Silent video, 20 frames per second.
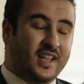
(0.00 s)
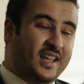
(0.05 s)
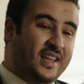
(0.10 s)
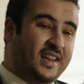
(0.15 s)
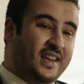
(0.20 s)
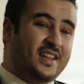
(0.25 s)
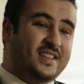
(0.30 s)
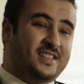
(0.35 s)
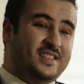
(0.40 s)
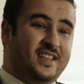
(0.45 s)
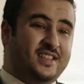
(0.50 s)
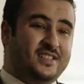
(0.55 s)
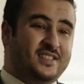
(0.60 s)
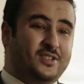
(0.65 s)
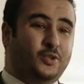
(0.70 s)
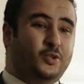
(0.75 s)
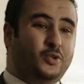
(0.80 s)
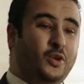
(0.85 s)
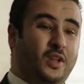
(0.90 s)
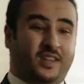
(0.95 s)
Iran
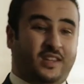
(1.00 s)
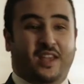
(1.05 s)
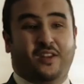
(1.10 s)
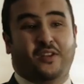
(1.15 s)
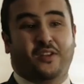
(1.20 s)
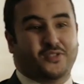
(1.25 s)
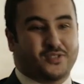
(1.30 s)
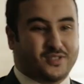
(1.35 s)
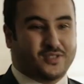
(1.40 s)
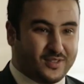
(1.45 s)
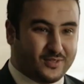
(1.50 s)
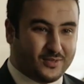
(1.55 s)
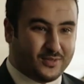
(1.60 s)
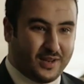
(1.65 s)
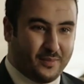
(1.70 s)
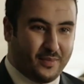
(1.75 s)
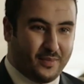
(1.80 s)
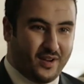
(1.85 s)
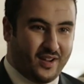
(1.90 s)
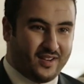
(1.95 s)
sends terrorists
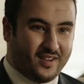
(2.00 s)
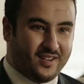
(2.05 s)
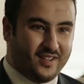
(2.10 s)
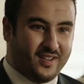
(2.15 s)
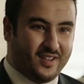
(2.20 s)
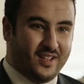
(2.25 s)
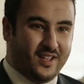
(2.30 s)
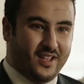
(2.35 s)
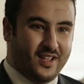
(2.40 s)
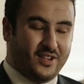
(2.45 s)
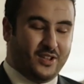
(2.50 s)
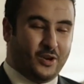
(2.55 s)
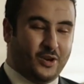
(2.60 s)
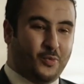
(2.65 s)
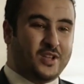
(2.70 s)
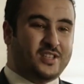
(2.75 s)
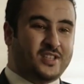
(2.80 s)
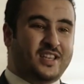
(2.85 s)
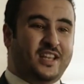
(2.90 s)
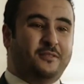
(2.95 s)
to Lebanon.
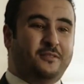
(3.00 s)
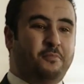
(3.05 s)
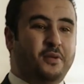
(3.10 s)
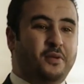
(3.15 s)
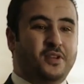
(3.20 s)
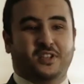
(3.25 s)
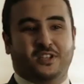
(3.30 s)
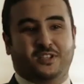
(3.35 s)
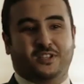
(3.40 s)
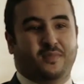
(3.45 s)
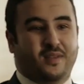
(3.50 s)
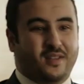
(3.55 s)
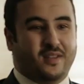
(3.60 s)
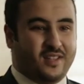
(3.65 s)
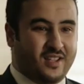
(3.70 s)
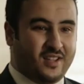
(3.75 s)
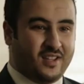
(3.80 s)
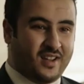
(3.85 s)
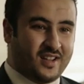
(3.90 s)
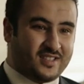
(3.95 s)
We send businessmen.
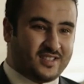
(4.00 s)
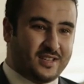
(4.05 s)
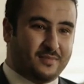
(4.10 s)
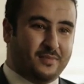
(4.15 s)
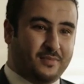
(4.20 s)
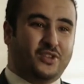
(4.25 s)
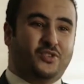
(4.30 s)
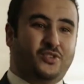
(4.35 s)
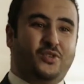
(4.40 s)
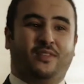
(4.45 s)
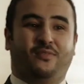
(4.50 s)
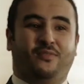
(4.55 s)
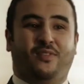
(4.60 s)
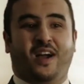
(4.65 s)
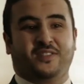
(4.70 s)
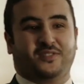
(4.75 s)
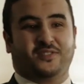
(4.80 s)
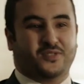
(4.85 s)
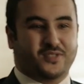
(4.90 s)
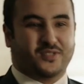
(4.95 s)
Iran sends military
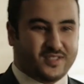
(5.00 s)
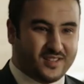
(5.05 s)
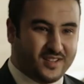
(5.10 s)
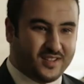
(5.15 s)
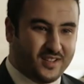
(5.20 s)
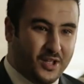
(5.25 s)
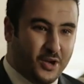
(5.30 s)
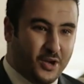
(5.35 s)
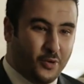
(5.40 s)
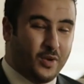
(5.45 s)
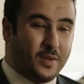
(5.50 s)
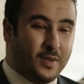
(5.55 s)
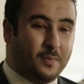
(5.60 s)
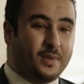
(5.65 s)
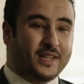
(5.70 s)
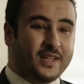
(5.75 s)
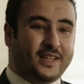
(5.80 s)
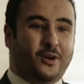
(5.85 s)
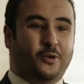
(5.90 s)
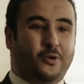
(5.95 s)
advisors. We
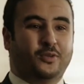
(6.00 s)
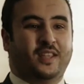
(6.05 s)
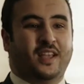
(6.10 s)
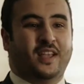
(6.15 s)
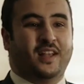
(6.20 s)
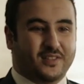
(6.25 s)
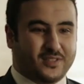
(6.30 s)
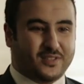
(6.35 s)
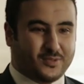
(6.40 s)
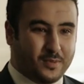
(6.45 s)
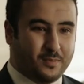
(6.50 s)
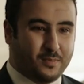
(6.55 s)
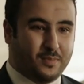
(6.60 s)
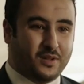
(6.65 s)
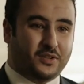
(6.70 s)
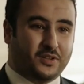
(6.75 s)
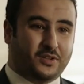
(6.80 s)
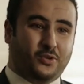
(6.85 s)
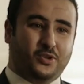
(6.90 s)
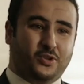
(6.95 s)
build hotels. We
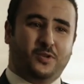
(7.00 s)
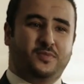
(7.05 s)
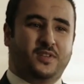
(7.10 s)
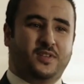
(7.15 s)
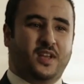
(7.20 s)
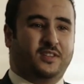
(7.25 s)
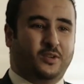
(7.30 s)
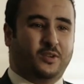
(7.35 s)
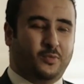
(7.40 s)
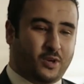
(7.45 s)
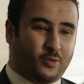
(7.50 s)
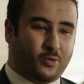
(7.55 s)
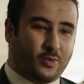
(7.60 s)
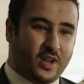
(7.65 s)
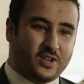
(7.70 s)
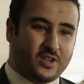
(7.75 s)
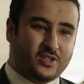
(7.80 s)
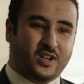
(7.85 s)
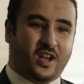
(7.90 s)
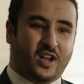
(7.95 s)
build the tourism sector. We
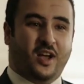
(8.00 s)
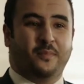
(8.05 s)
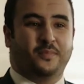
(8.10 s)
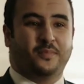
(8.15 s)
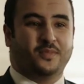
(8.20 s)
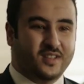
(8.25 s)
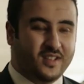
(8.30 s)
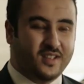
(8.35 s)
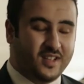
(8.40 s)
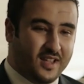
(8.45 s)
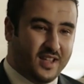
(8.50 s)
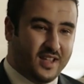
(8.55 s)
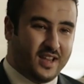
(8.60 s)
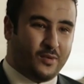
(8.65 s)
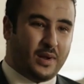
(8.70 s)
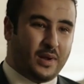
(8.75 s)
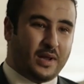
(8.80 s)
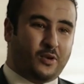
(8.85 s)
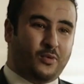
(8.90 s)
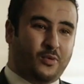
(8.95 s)
create jobs.
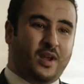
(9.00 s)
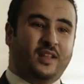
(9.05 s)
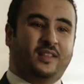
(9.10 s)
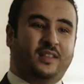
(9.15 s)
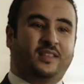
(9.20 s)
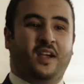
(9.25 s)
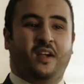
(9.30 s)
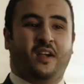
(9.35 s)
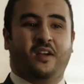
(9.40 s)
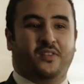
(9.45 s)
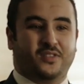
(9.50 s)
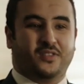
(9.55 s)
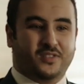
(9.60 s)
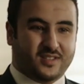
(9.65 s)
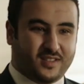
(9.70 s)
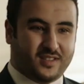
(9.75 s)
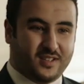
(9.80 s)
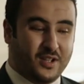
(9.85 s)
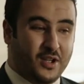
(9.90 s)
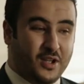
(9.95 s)
Iran create
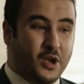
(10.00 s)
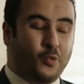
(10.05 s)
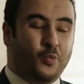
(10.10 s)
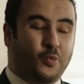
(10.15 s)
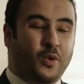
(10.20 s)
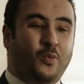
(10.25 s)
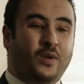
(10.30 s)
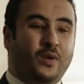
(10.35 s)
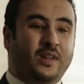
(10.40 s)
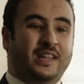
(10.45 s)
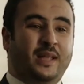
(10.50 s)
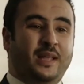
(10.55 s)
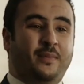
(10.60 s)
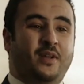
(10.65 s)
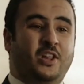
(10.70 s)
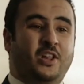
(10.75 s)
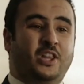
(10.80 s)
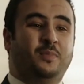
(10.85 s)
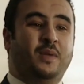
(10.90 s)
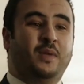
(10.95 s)
terrorists. We want
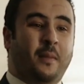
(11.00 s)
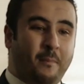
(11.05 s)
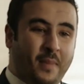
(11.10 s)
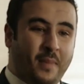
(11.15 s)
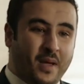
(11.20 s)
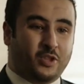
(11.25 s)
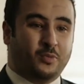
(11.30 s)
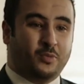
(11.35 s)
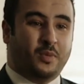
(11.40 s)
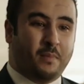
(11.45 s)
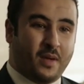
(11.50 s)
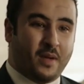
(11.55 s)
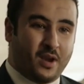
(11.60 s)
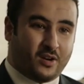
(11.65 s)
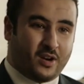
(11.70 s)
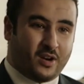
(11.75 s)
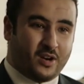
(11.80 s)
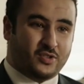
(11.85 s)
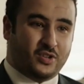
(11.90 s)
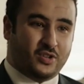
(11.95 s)
Lebanon to be a
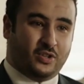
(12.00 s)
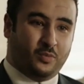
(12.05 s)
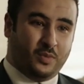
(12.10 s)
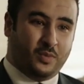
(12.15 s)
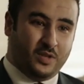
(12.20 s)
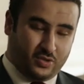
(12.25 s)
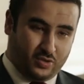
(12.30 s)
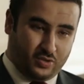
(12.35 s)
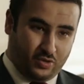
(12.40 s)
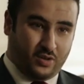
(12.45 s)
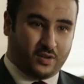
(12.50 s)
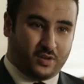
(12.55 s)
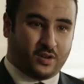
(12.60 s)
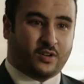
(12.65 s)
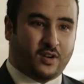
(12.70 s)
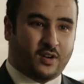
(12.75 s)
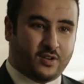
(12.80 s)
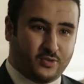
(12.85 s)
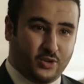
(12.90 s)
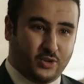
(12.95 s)
better country, to be a
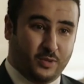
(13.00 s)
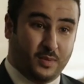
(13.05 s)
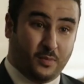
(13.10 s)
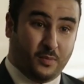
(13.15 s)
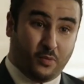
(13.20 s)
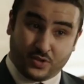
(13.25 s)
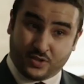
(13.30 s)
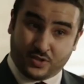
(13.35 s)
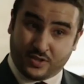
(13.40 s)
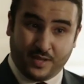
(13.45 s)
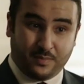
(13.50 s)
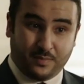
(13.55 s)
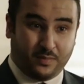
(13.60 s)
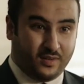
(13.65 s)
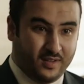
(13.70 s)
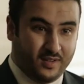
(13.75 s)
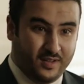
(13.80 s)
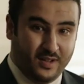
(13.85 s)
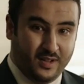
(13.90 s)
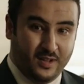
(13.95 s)
stronger country, to be more
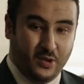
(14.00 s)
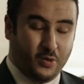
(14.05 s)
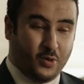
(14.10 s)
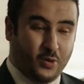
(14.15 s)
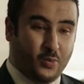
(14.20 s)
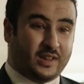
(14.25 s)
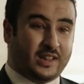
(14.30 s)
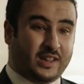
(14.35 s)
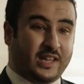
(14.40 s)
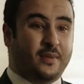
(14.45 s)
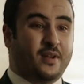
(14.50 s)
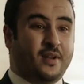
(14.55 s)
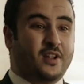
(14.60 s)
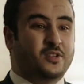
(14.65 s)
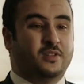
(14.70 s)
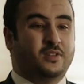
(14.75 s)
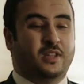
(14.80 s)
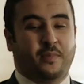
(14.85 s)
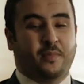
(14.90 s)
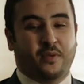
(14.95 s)
stable. We want
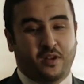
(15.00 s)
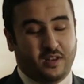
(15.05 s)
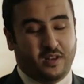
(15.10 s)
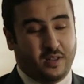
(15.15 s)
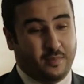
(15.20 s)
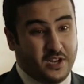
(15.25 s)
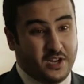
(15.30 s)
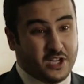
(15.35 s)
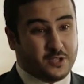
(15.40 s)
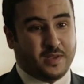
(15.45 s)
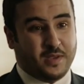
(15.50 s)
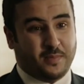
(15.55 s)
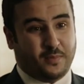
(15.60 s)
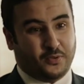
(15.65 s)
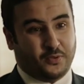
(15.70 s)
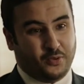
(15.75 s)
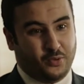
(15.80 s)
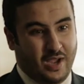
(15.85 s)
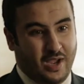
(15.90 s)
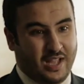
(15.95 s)
Lebanese
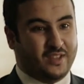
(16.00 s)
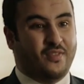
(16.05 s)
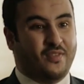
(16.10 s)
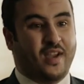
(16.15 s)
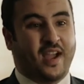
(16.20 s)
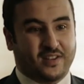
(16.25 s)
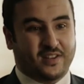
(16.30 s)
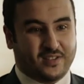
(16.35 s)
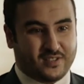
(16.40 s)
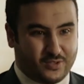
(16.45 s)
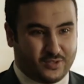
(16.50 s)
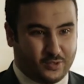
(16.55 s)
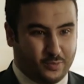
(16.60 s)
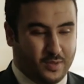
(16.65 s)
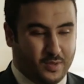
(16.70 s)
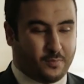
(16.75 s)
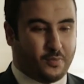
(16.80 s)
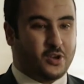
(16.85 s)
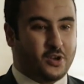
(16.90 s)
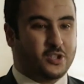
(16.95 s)
people to advance, to
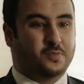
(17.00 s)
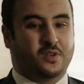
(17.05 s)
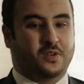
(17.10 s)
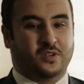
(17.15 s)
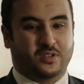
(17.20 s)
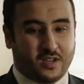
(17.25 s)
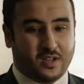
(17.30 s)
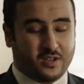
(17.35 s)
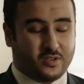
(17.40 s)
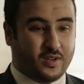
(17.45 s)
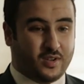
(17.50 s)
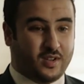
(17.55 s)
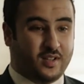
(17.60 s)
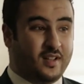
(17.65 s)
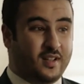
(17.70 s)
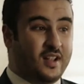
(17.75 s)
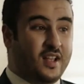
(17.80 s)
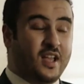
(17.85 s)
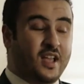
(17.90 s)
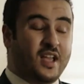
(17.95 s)
be a prosperous country.
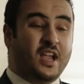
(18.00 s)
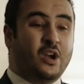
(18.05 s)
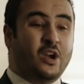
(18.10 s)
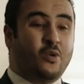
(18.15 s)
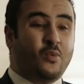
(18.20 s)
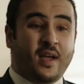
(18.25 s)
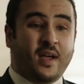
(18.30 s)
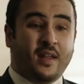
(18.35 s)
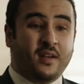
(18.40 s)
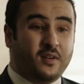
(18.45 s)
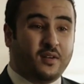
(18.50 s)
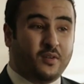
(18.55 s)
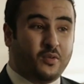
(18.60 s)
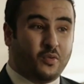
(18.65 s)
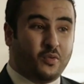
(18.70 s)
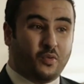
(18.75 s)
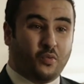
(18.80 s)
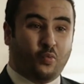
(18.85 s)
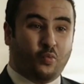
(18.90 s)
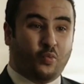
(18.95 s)
Iran
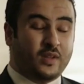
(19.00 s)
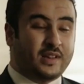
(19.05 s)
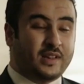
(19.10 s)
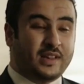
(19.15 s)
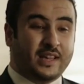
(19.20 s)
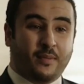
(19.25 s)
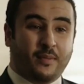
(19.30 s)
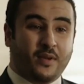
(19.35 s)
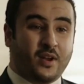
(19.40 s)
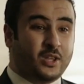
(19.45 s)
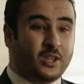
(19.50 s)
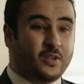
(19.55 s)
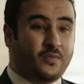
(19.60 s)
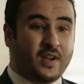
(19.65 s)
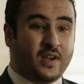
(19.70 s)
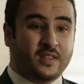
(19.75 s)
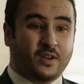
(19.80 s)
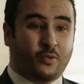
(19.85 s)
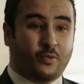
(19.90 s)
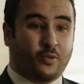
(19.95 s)
wants Lebanon to
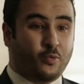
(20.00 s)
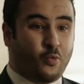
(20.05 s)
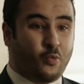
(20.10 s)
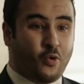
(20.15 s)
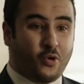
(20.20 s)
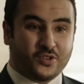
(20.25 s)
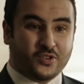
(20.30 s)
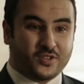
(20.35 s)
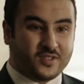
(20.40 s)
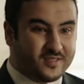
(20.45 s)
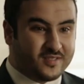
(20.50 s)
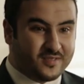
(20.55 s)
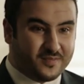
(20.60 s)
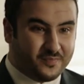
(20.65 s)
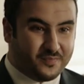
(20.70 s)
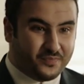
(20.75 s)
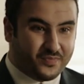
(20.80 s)
fight their own wars.